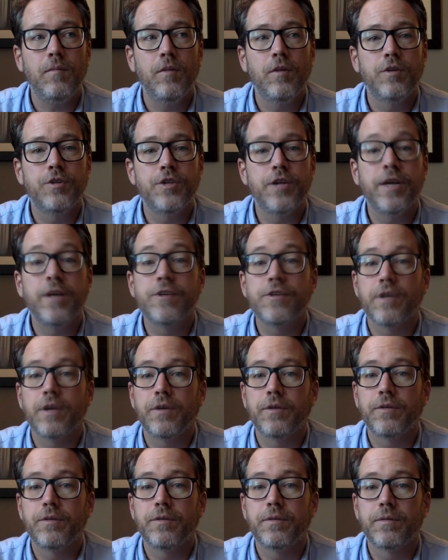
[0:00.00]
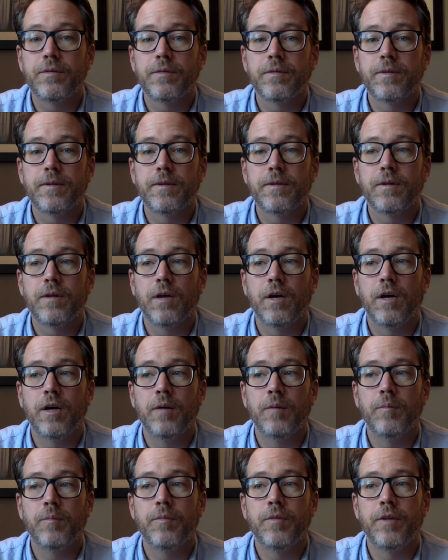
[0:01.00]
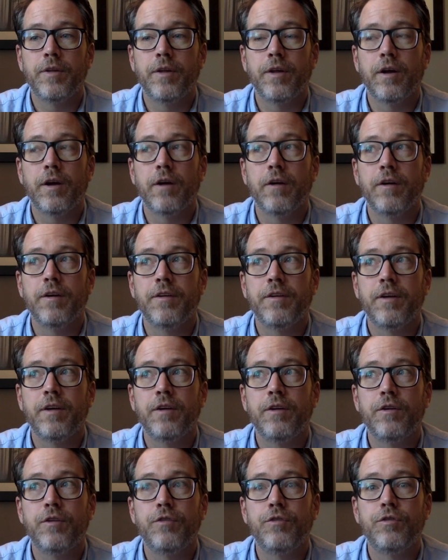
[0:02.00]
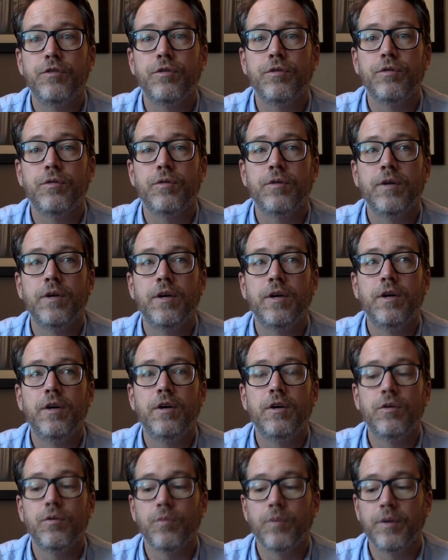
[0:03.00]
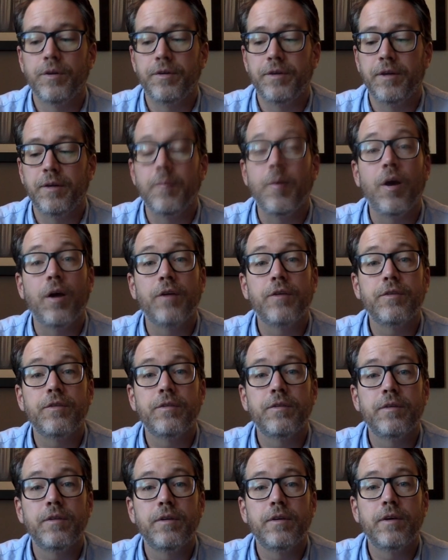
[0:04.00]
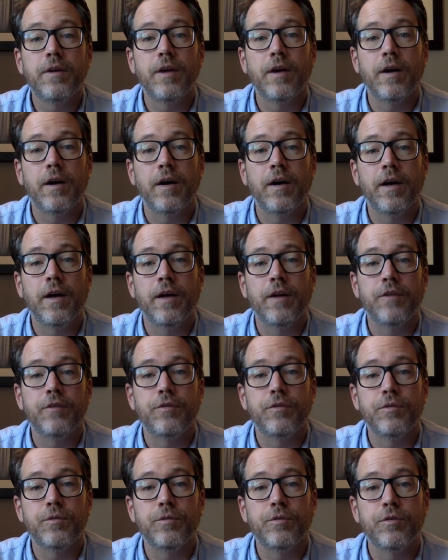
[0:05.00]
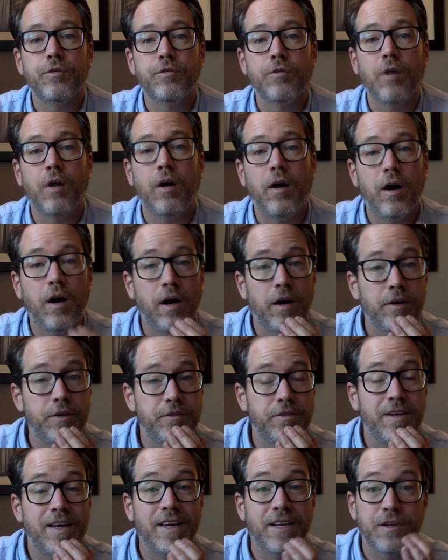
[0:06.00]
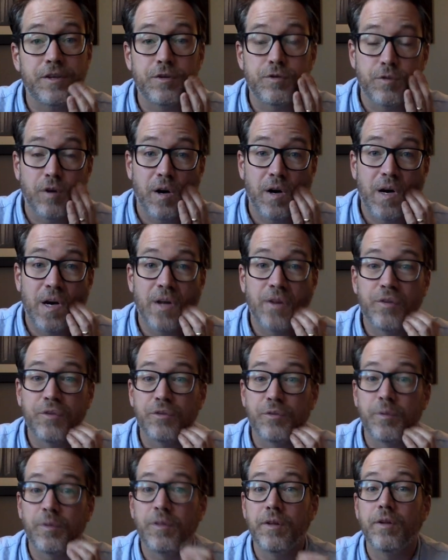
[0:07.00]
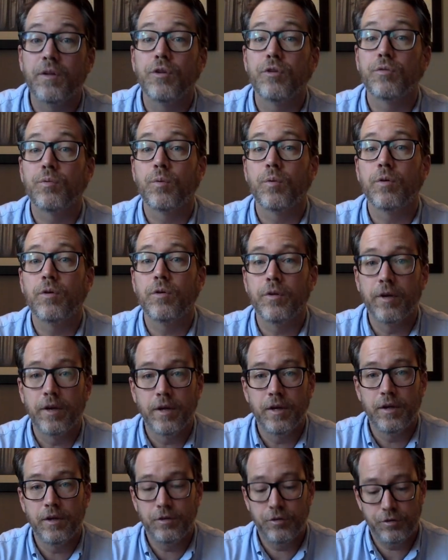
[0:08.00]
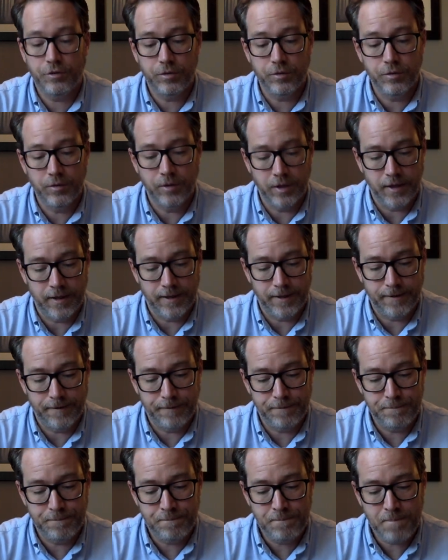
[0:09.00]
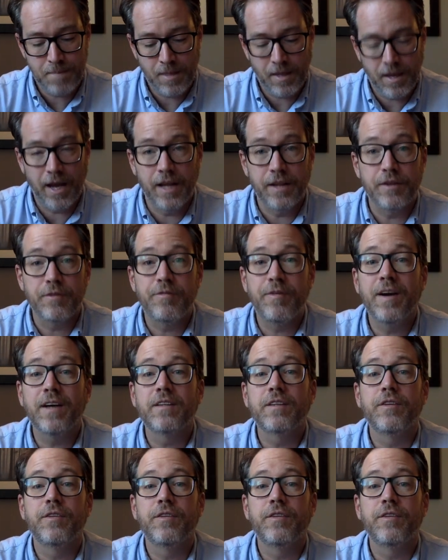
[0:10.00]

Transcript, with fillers: change us, um, that they are intended to redeem us uh, and to, to draw us and to draw others within this world to God. And the fact